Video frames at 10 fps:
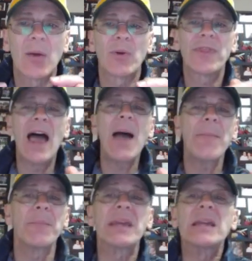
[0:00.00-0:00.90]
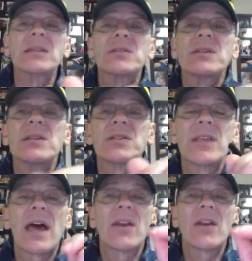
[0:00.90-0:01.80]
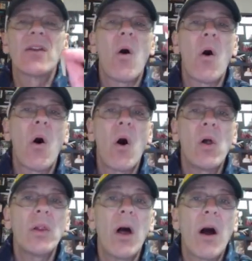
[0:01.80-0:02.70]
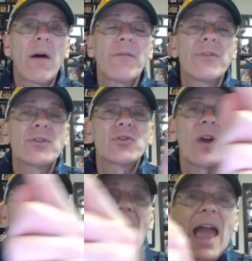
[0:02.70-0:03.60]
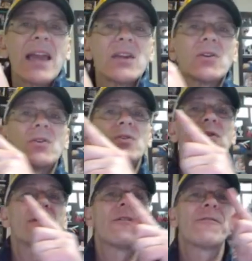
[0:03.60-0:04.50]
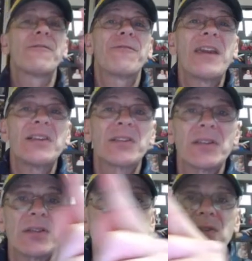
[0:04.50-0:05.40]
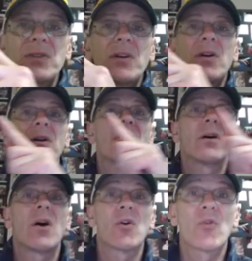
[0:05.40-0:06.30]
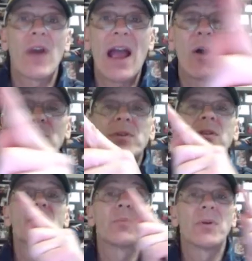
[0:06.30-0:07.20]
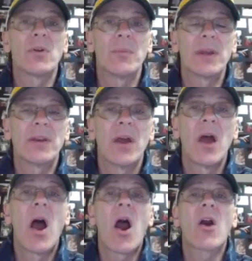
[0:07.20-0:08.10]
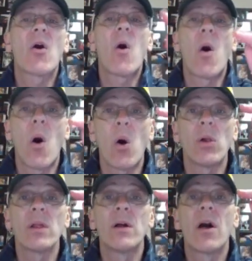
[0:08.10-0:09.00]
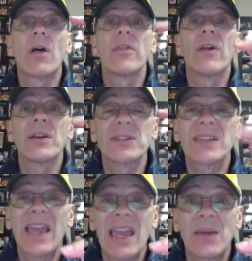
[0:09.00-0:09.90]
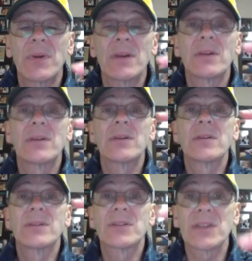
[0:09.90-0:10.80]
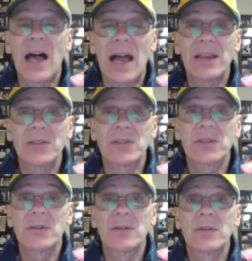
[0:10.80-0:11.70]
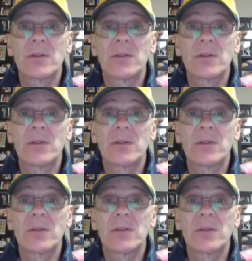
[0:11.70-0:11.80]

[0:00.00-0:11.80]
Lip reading: And what that means is that all of the triangular faces around the pyramid are all the same size.